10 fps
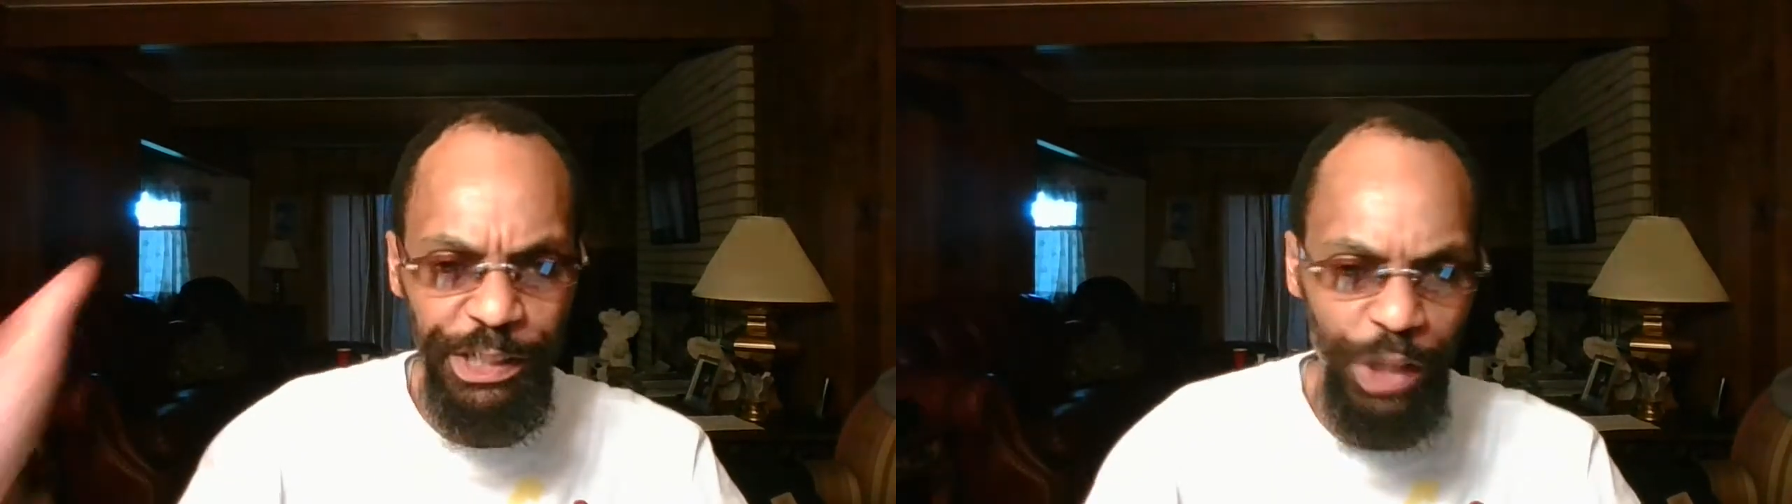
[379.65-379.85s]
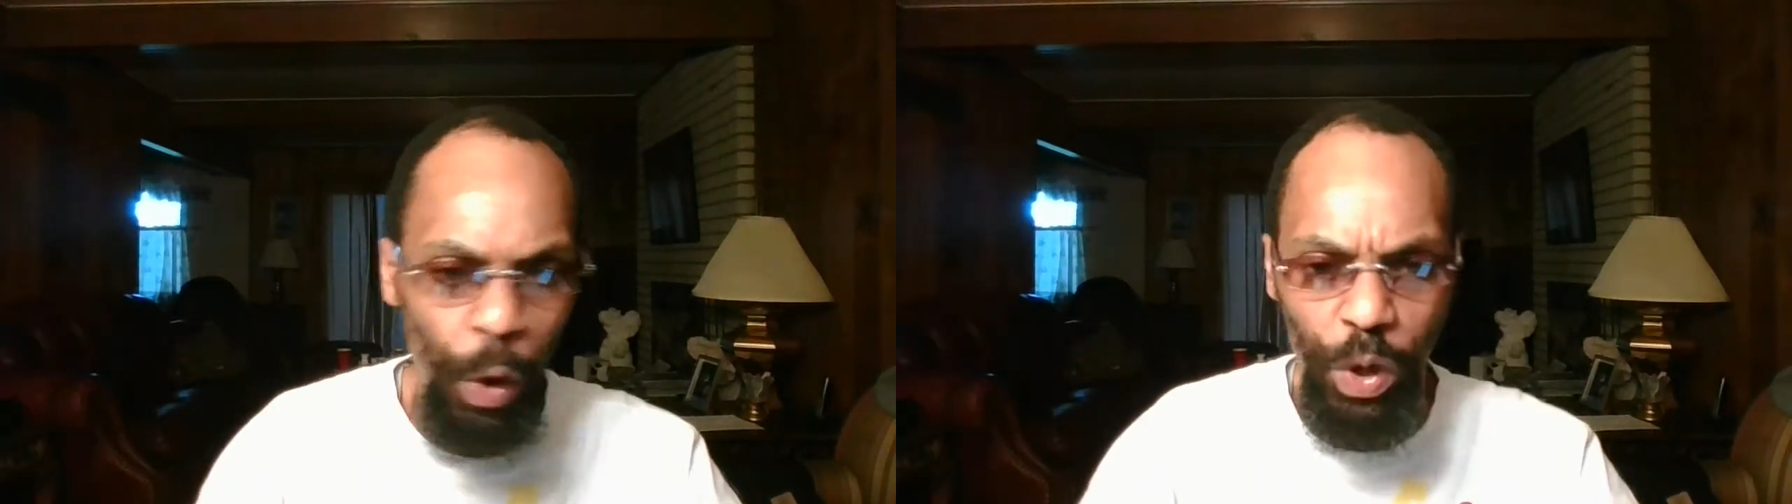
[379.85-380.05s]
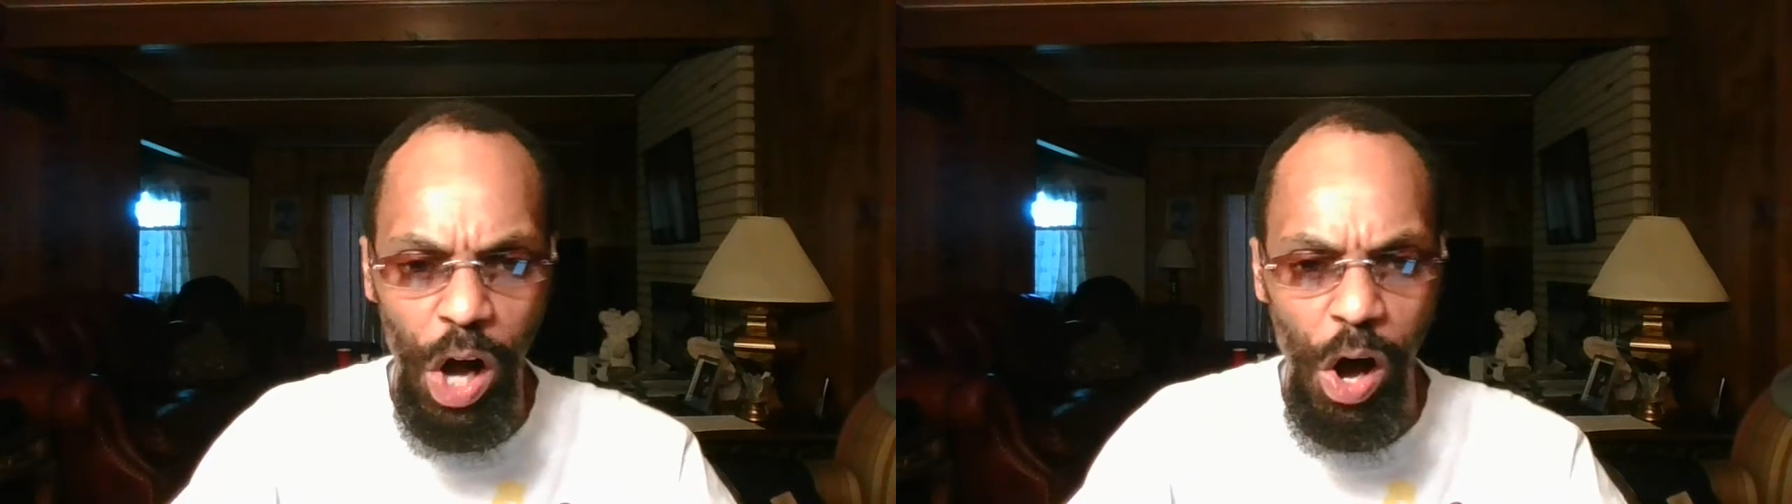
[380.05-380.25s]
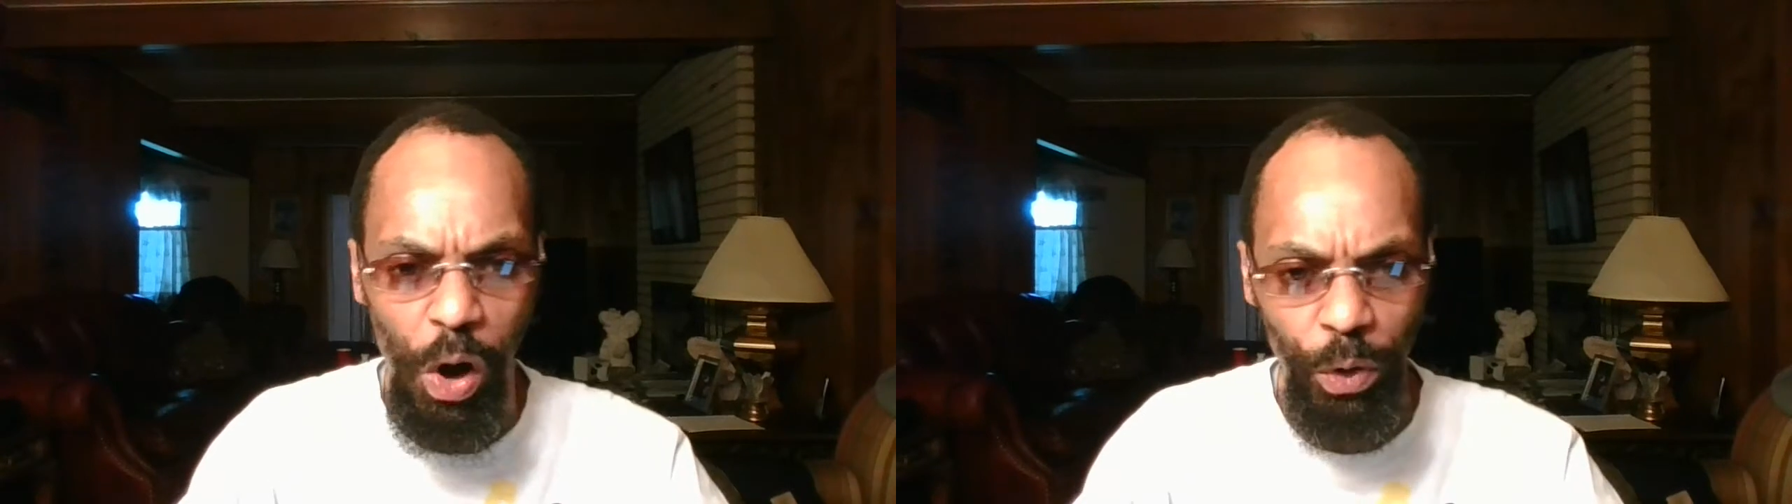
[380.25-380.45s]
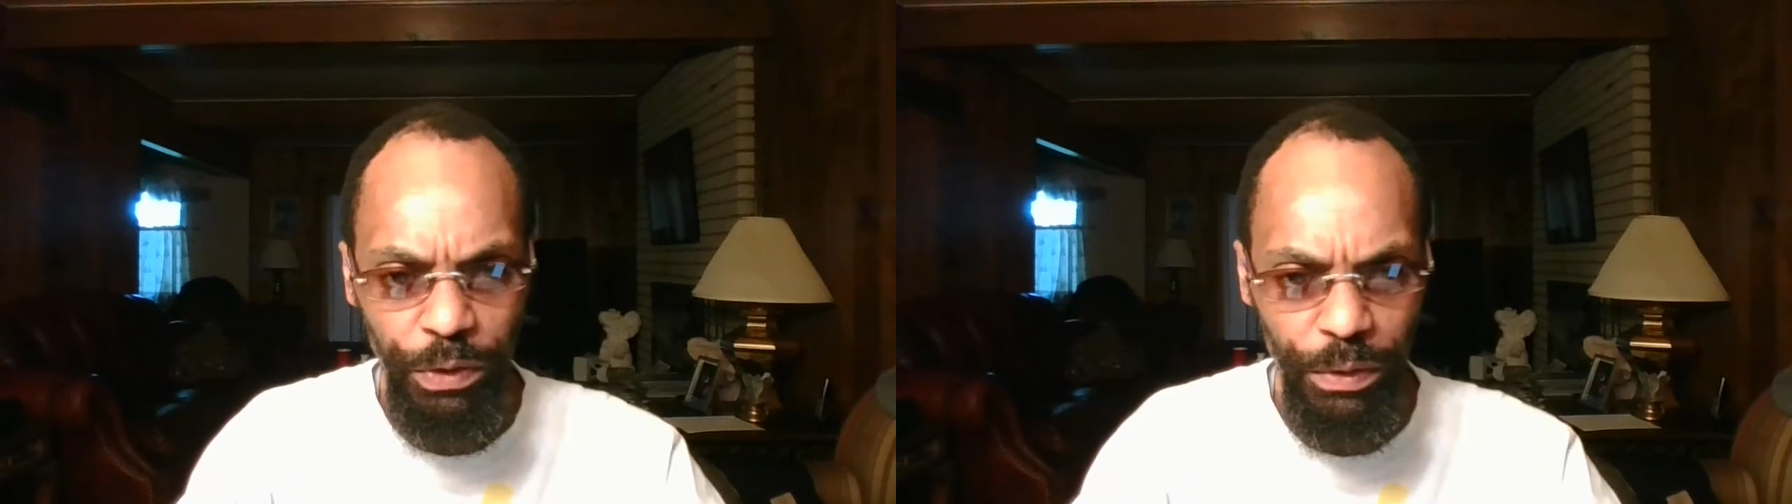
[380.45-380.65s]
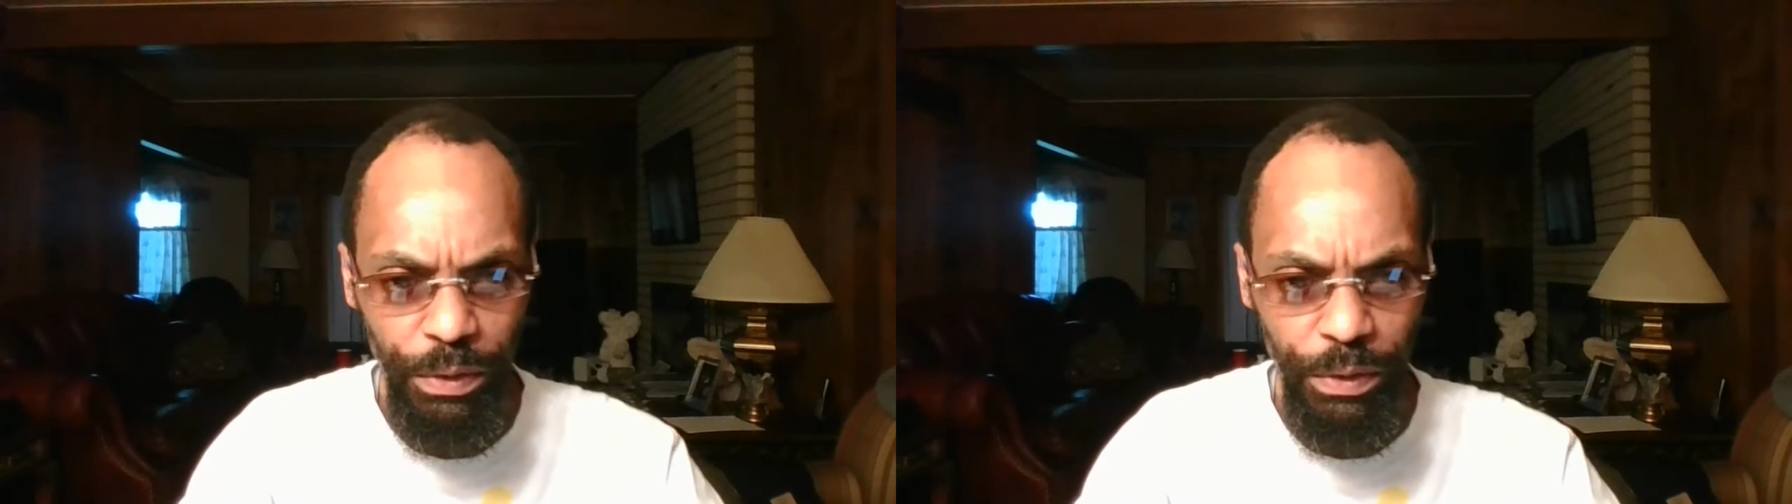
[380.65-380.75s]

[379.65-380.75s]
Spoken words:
so-called.